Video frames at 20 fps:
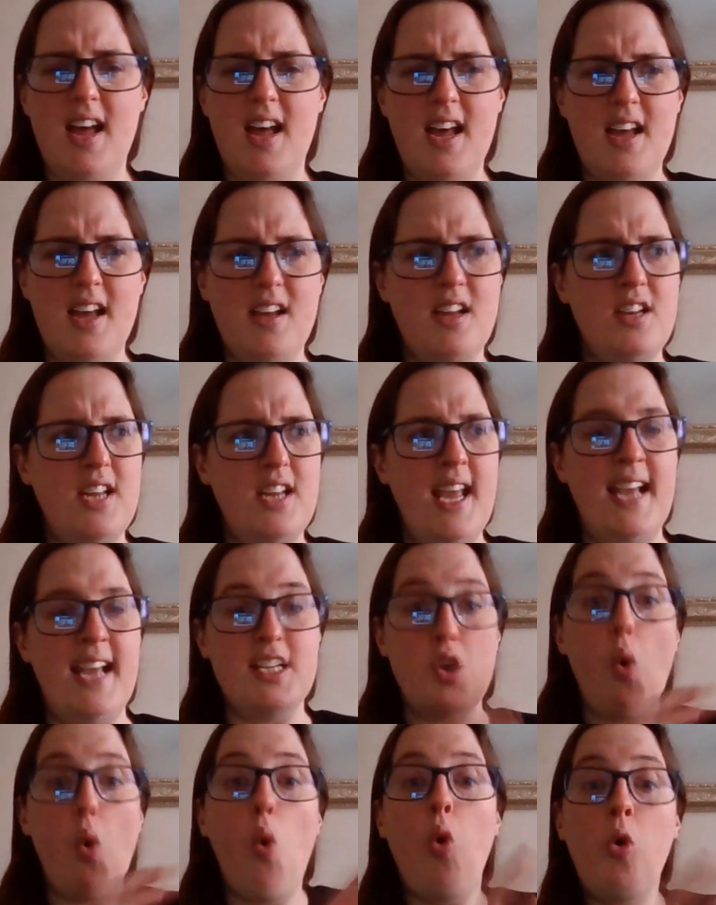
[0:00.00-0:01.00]

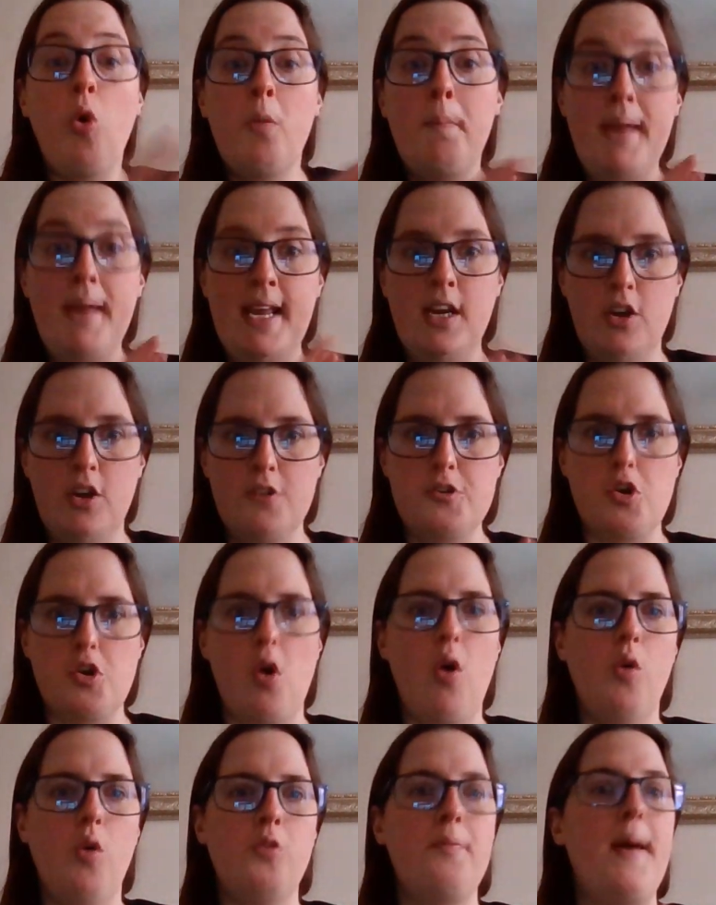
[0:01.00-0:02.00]
it's all being
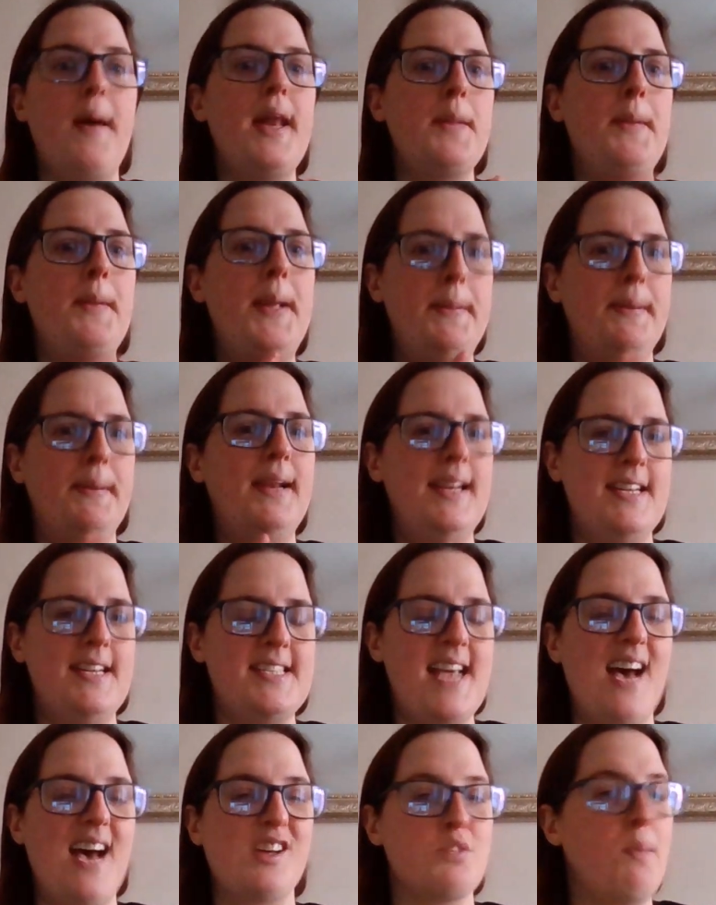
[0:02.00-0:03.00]
controlled by the people in
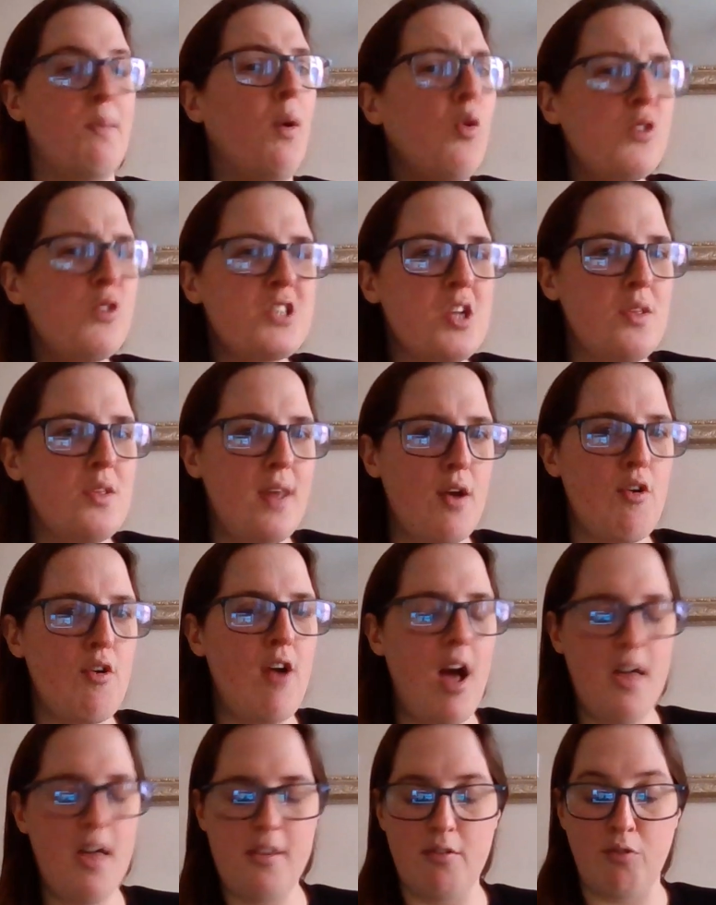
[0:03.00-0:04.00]
this house. But also there
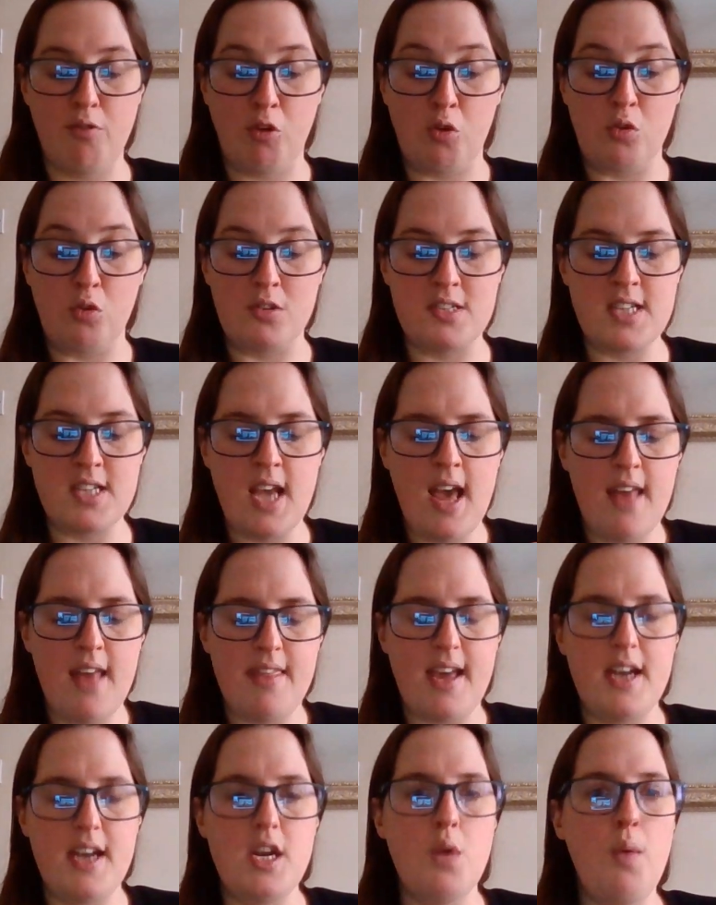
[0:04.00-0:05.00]
are other rules,
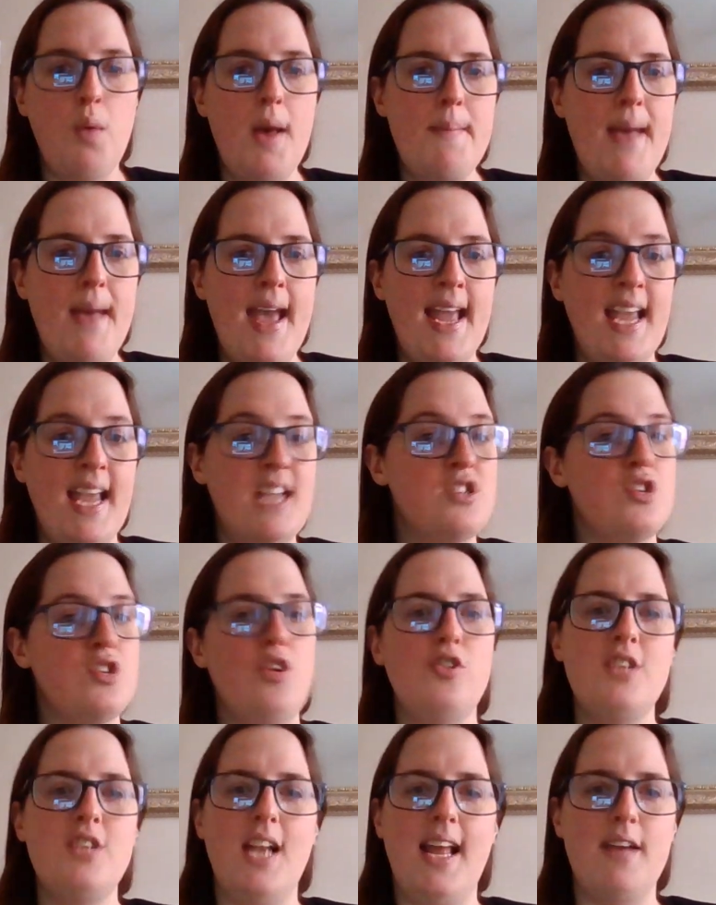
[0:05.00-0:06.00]
that Noemi is
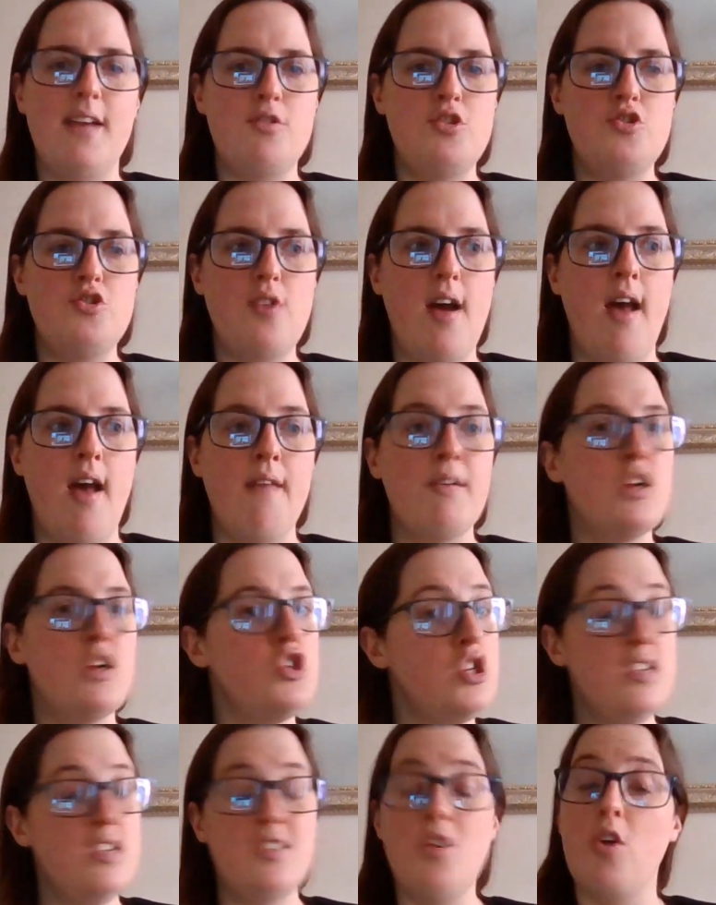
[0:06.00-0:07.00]
not allowed to drive.
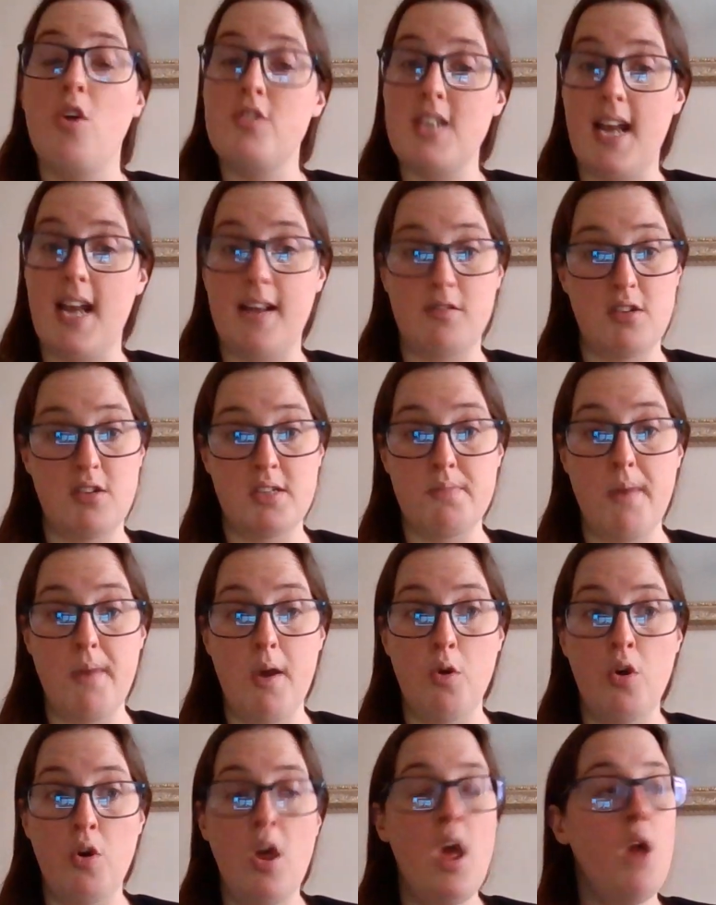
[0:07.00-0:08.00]
She's not allowed to
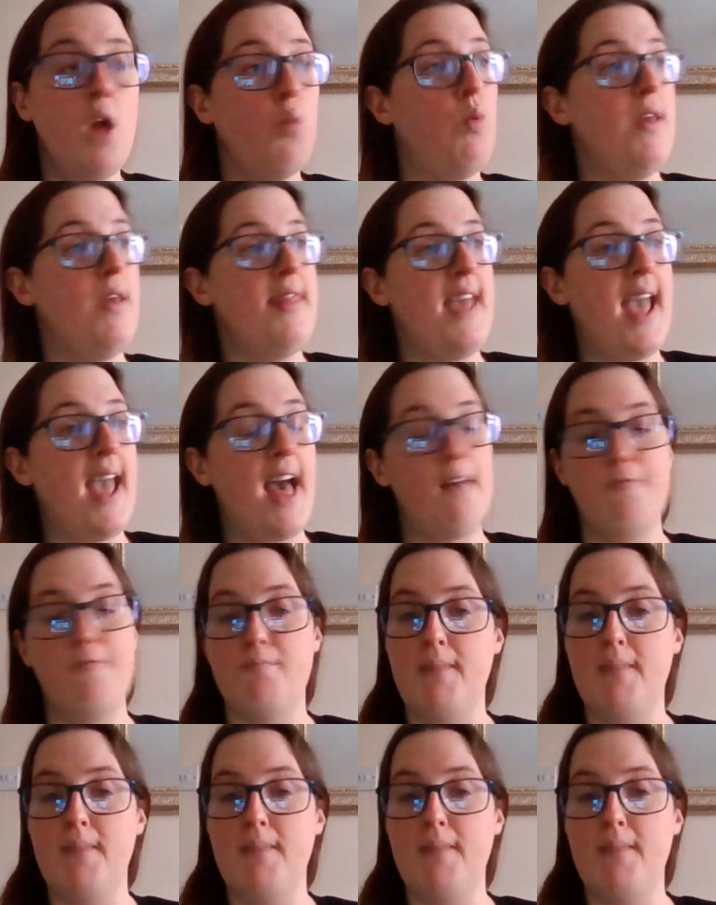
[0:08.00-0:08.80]
smoke. When they have